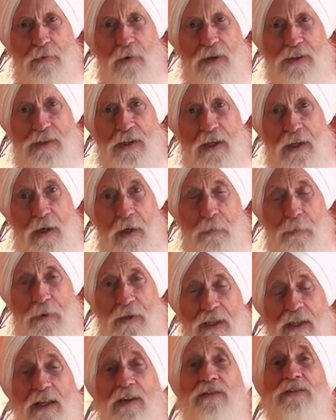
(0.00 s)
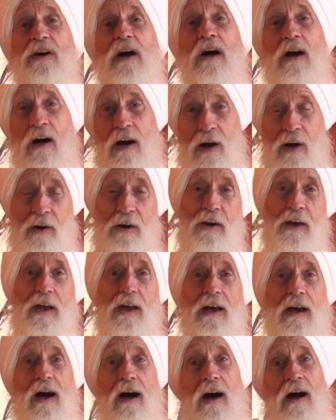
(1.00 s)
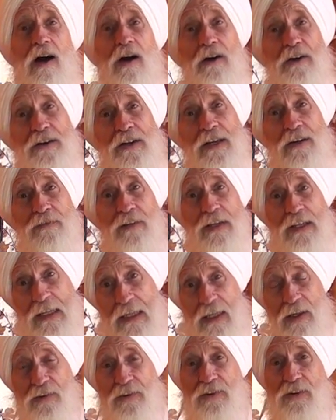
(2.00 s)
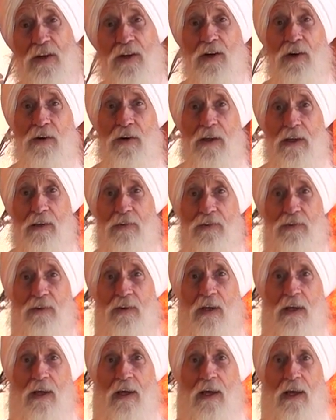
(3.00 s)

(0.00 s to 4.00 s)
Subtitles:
which accompanies our DVD series,